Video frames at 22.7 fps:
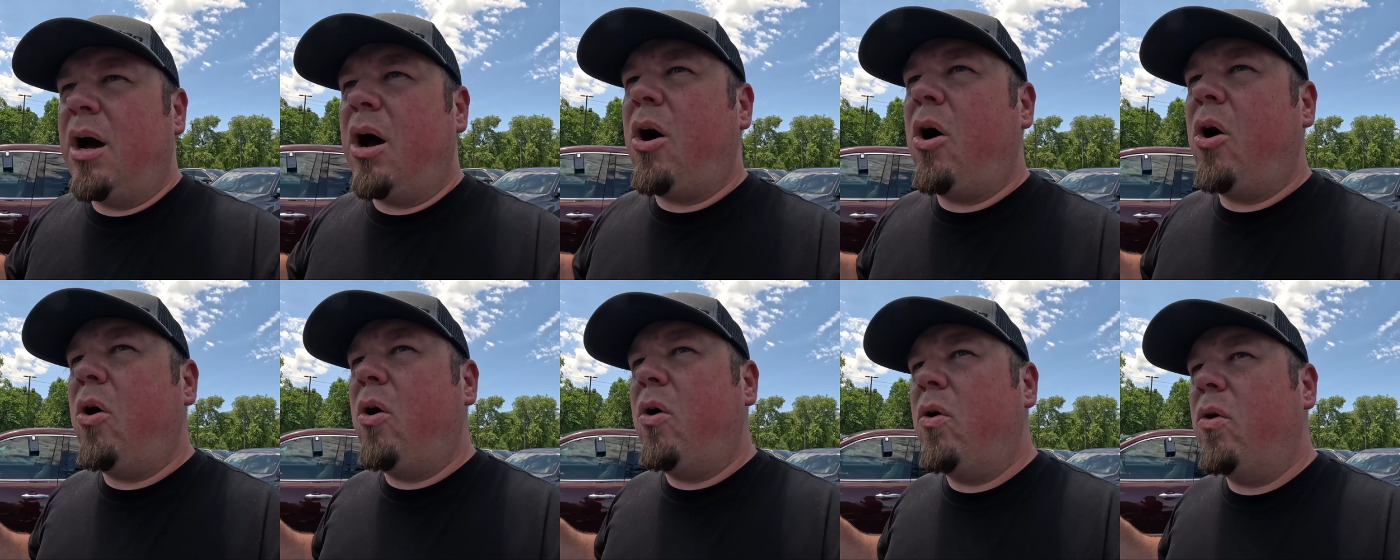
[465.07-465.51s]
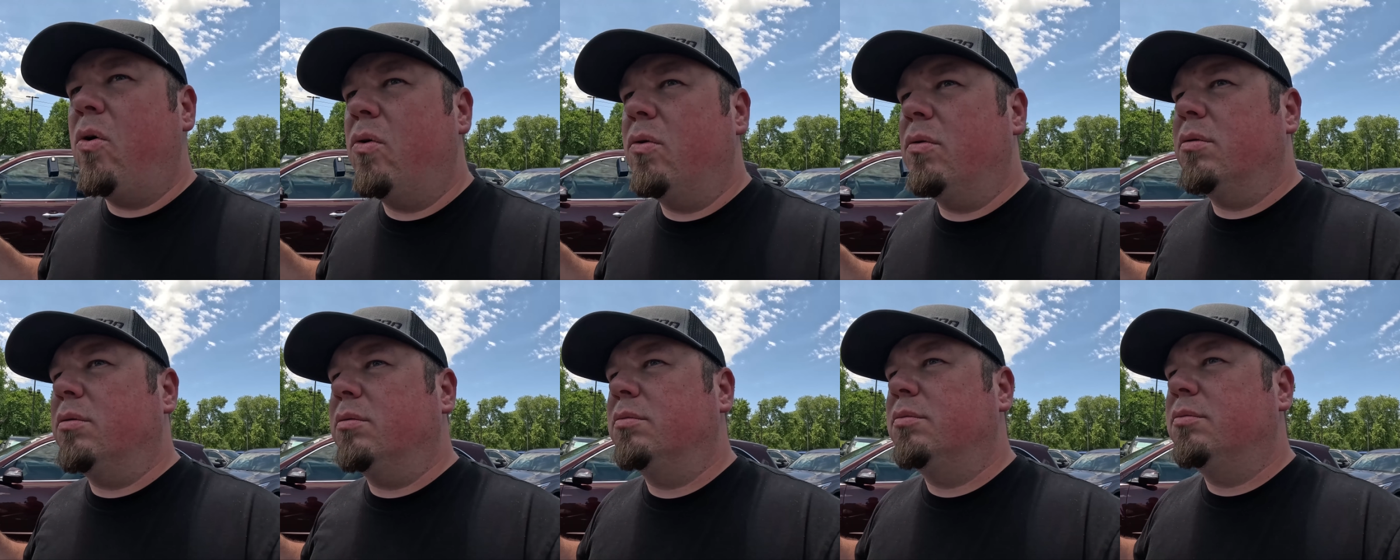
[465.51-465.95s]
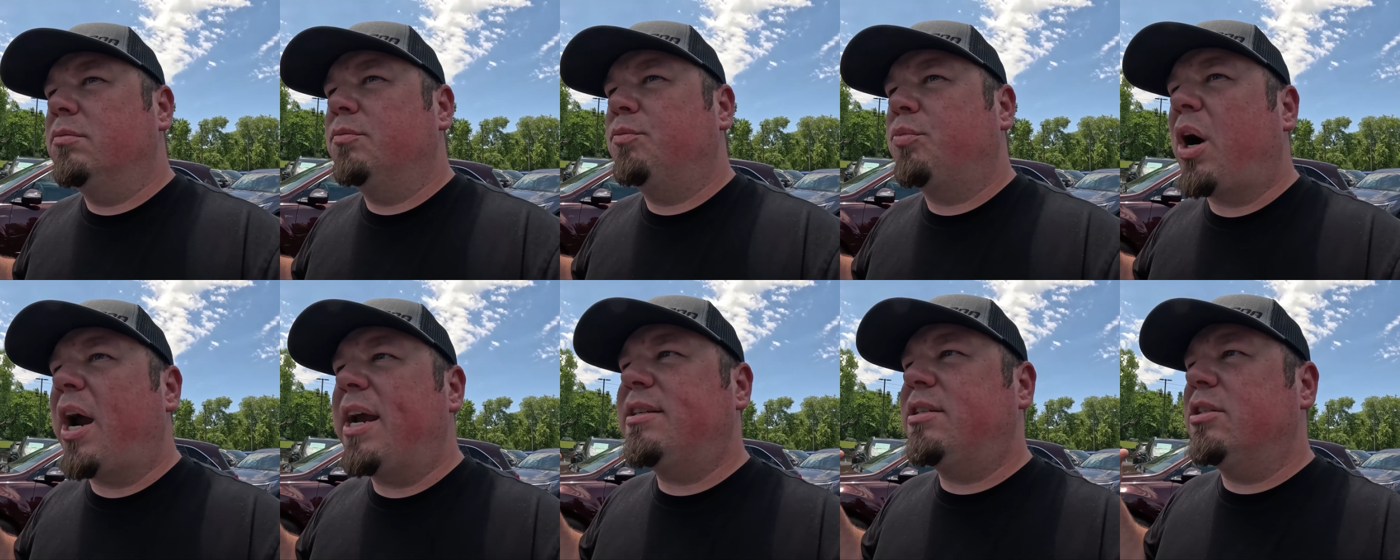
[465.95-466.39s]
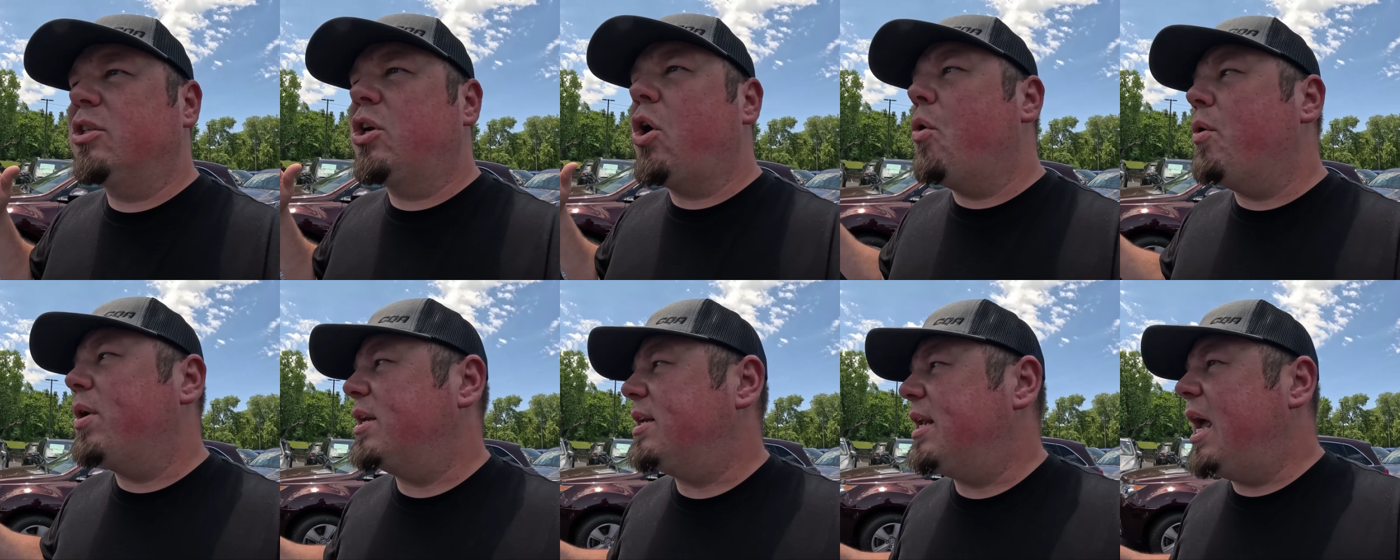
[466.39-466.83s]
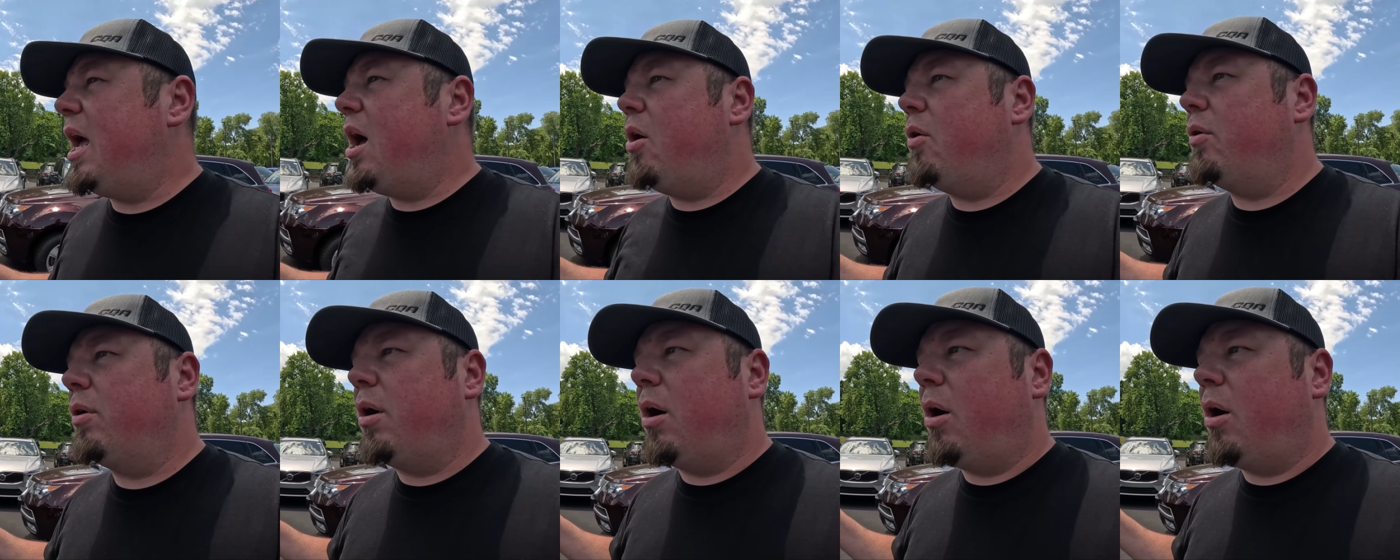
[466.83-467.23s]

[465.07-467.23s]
on prices going down